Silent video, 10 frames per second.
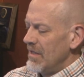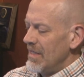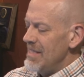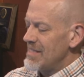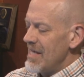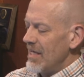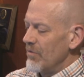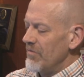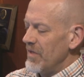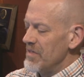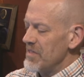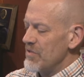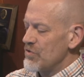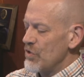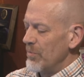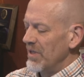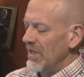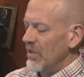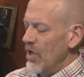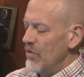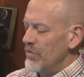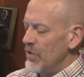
he said it reveals a disturbingly low